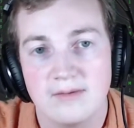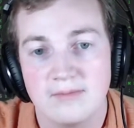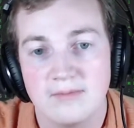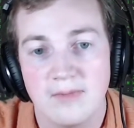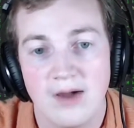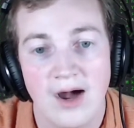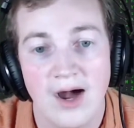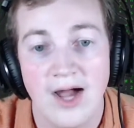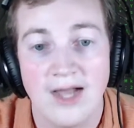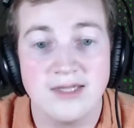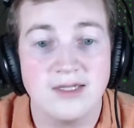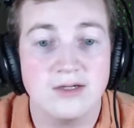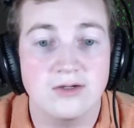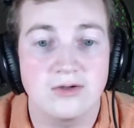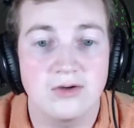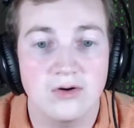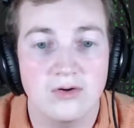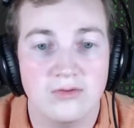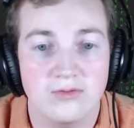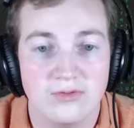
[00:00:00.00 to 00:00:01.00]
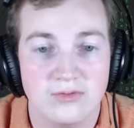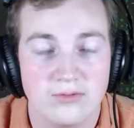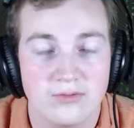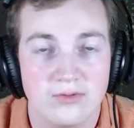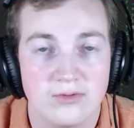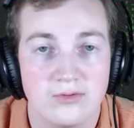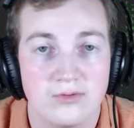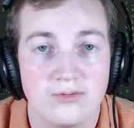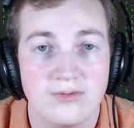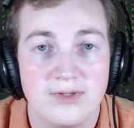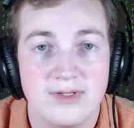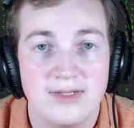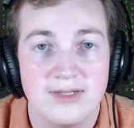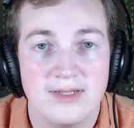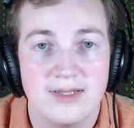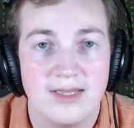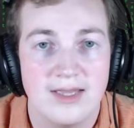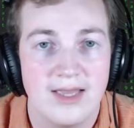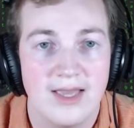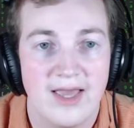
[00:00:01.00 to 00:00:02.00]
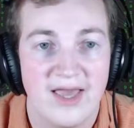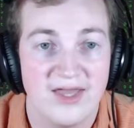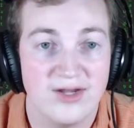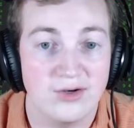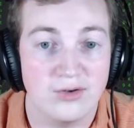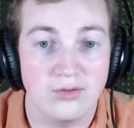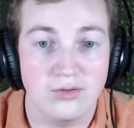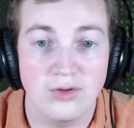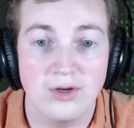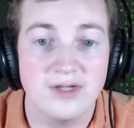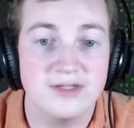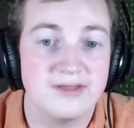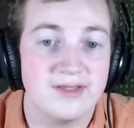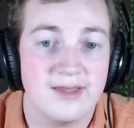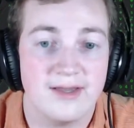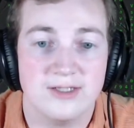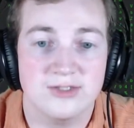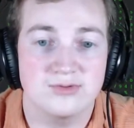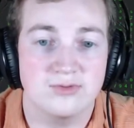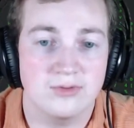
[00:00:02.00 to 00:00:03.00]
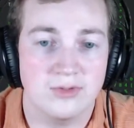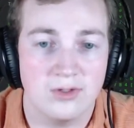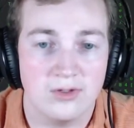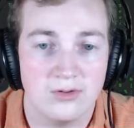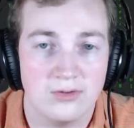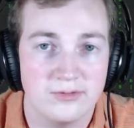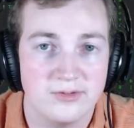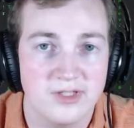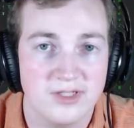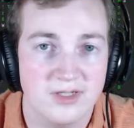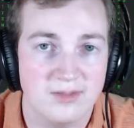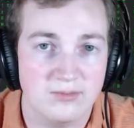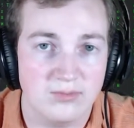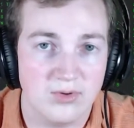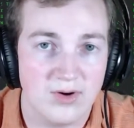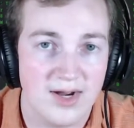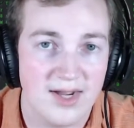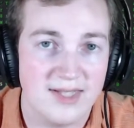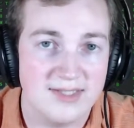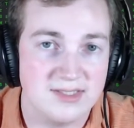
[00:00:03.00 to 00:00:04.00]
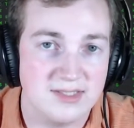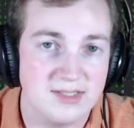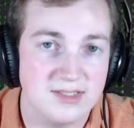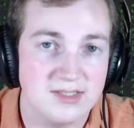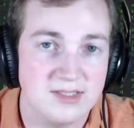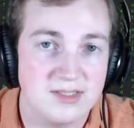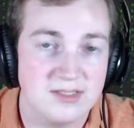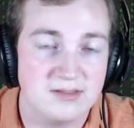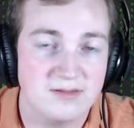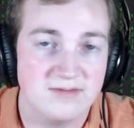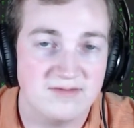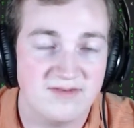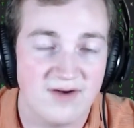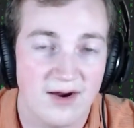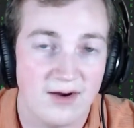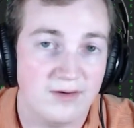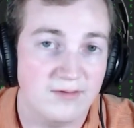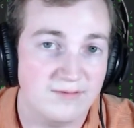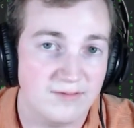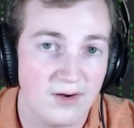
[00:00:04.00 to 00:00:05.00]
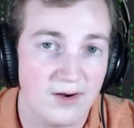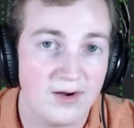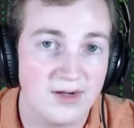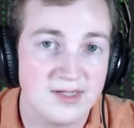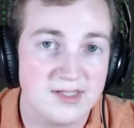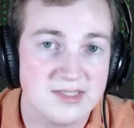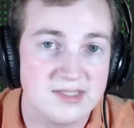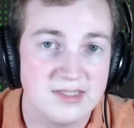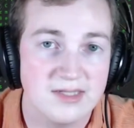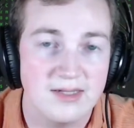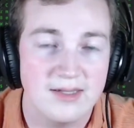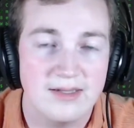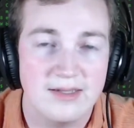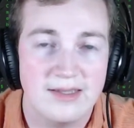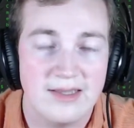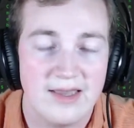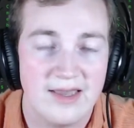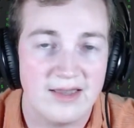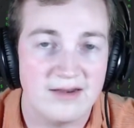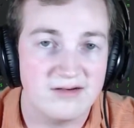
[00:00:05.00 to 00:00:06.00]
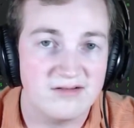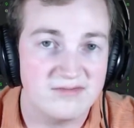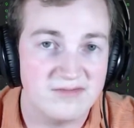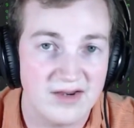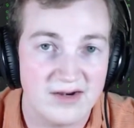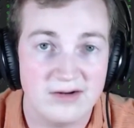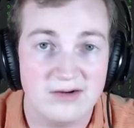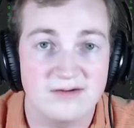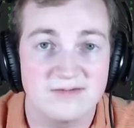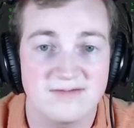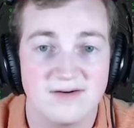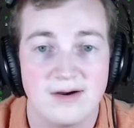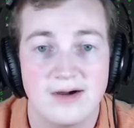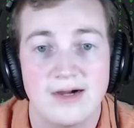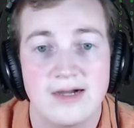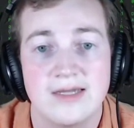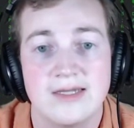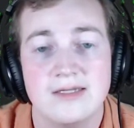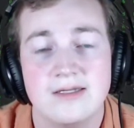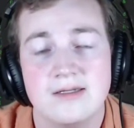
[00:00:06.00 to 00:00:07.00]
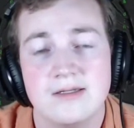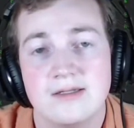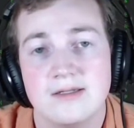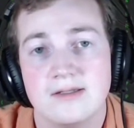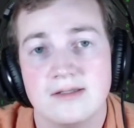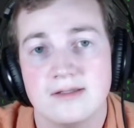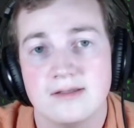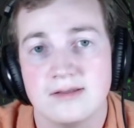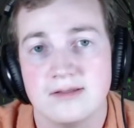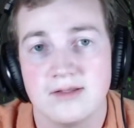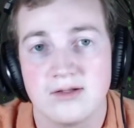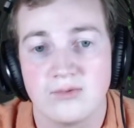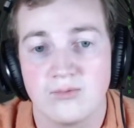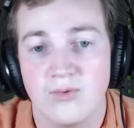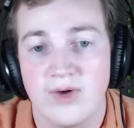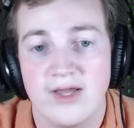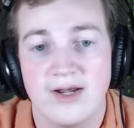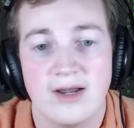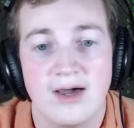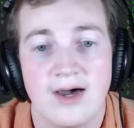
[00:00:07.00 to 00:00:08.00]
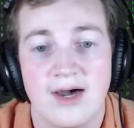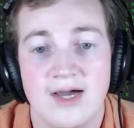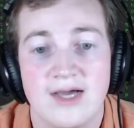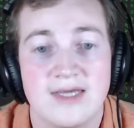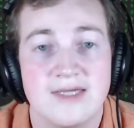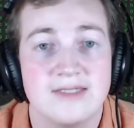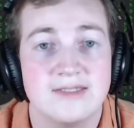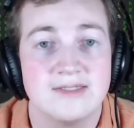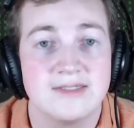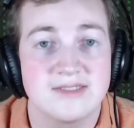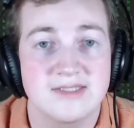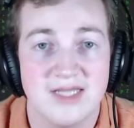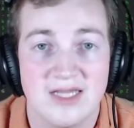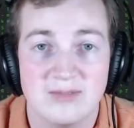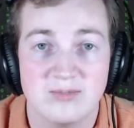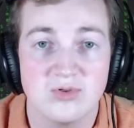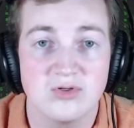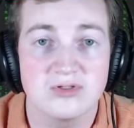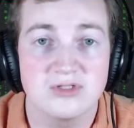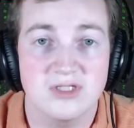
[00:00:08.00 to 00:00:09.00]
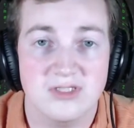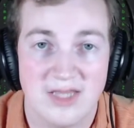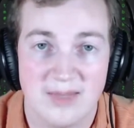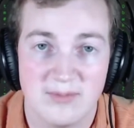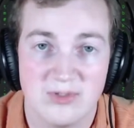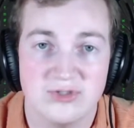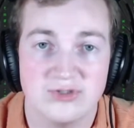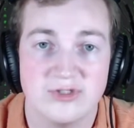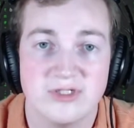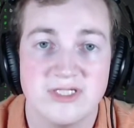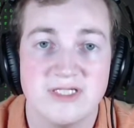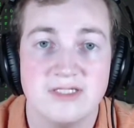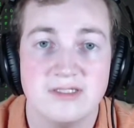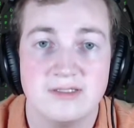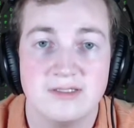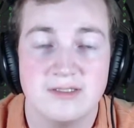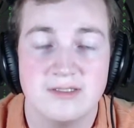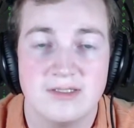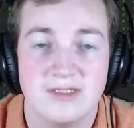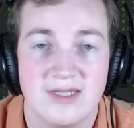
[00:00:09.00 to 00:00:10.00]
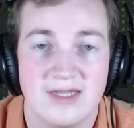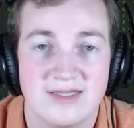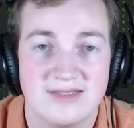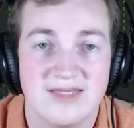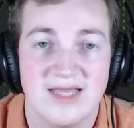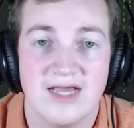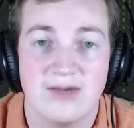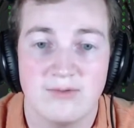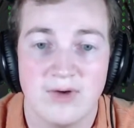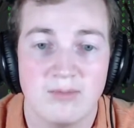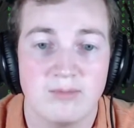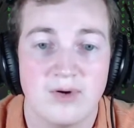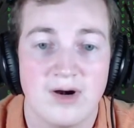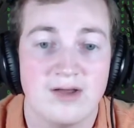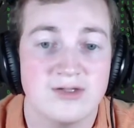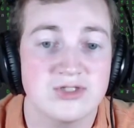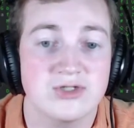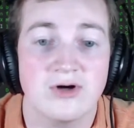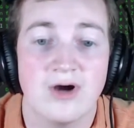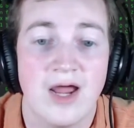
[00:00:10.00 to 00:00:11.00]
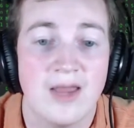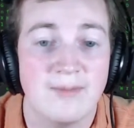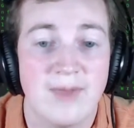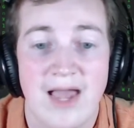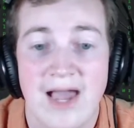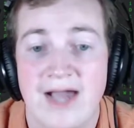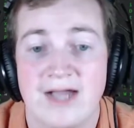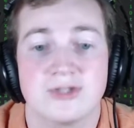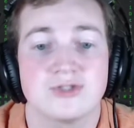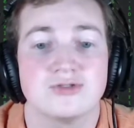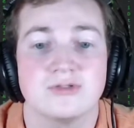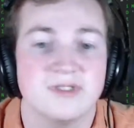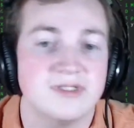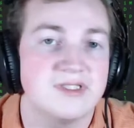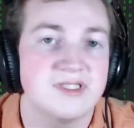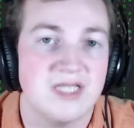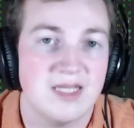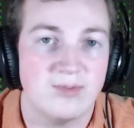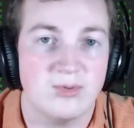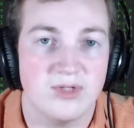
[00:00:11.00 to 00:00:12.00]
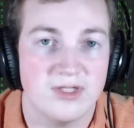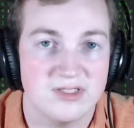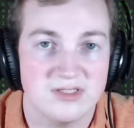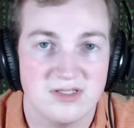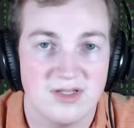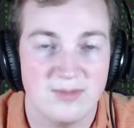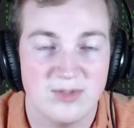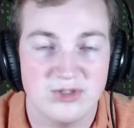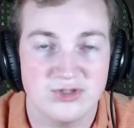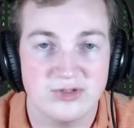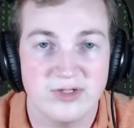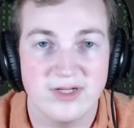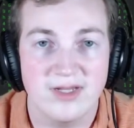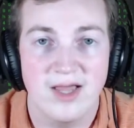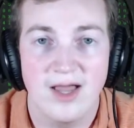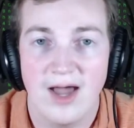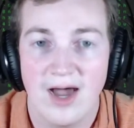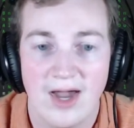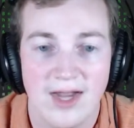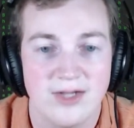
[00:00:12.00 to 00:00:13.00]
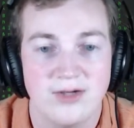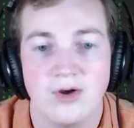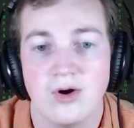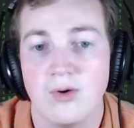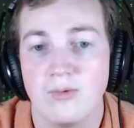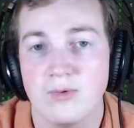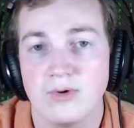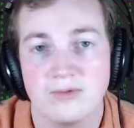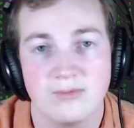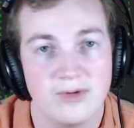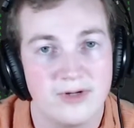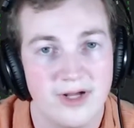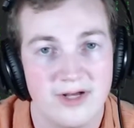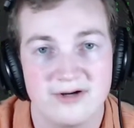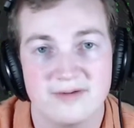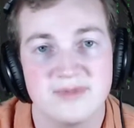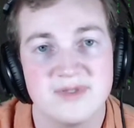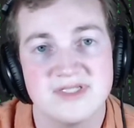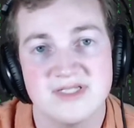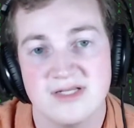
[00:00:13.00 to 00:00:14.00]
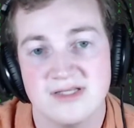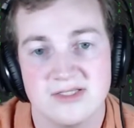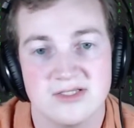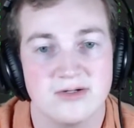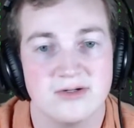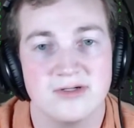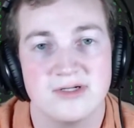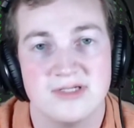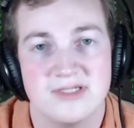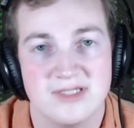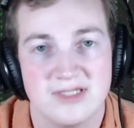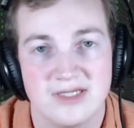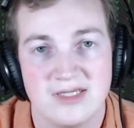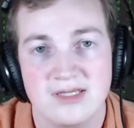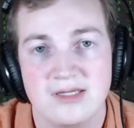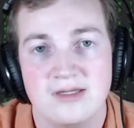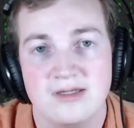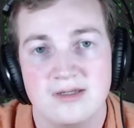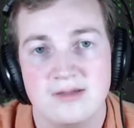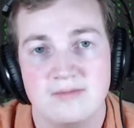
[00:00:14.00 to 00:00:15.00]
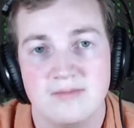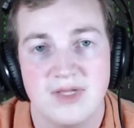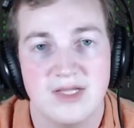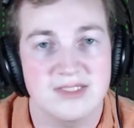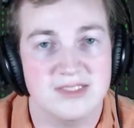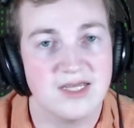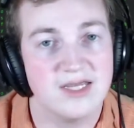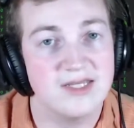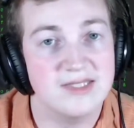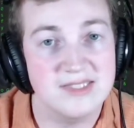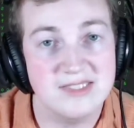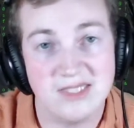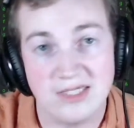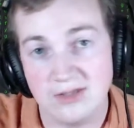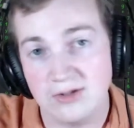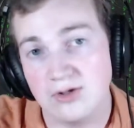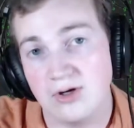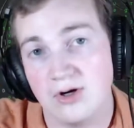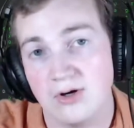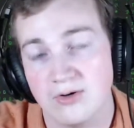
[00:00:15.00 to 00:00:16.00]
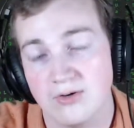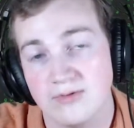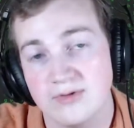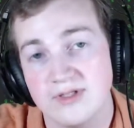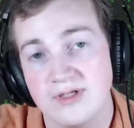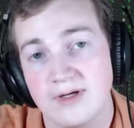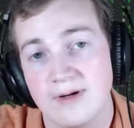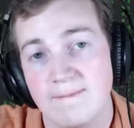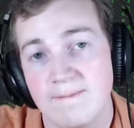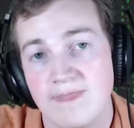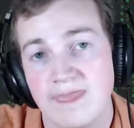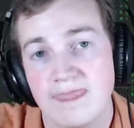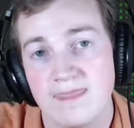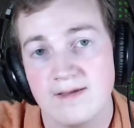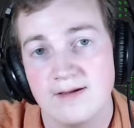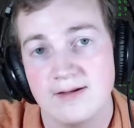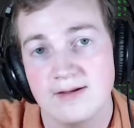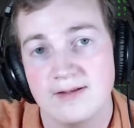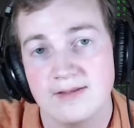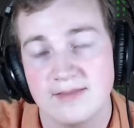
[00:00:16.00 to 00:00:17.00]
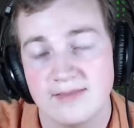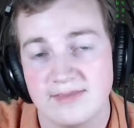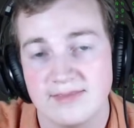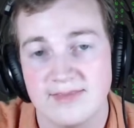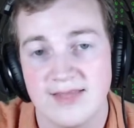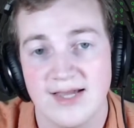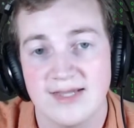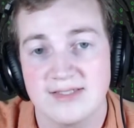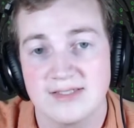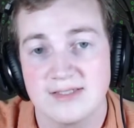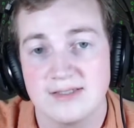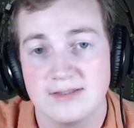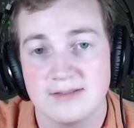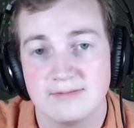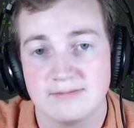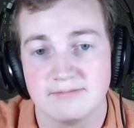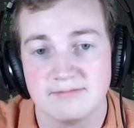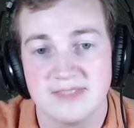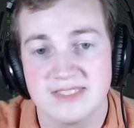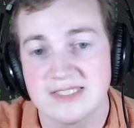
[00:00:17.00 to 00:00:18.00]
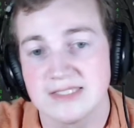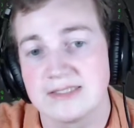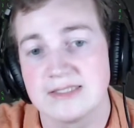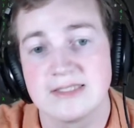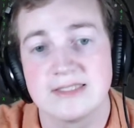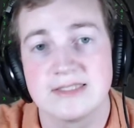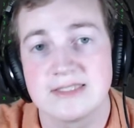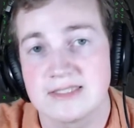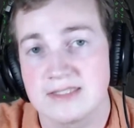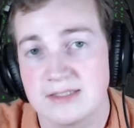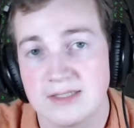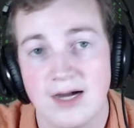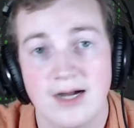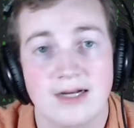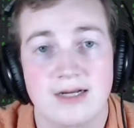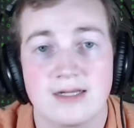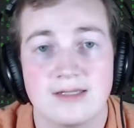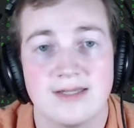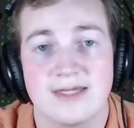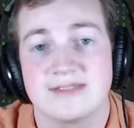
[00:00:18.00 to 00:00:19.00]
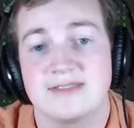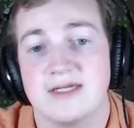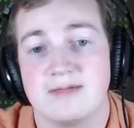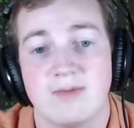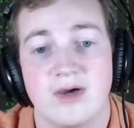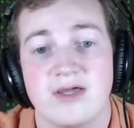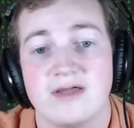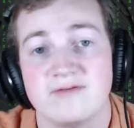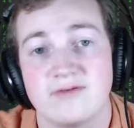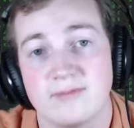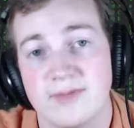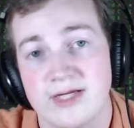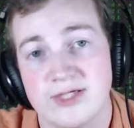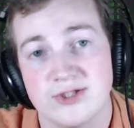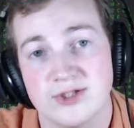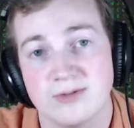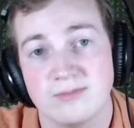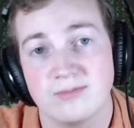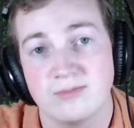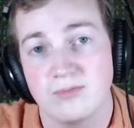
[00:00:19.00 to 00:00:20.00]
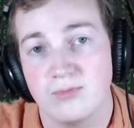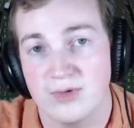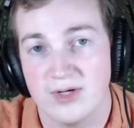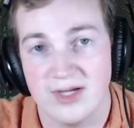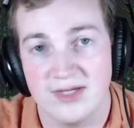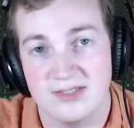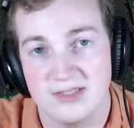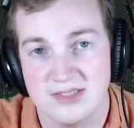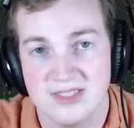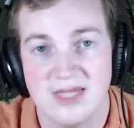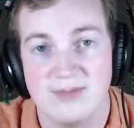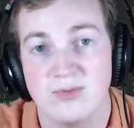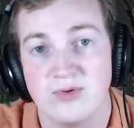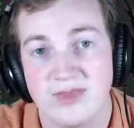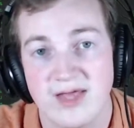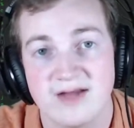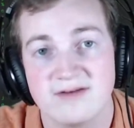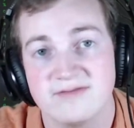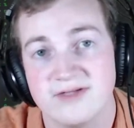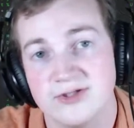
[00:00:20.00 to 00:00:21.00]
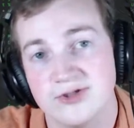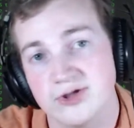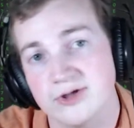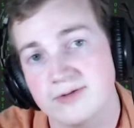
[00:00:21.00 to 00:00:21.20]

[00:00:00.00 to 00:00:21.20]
I can go through and look at the actual code that comprises Firefox and verify that when I disable telemetry in that web browser, I'm actually disabling telemetry. I know with 100% certainty, because I can see the code, that Mozilla is not collecting my information when I disable that feature.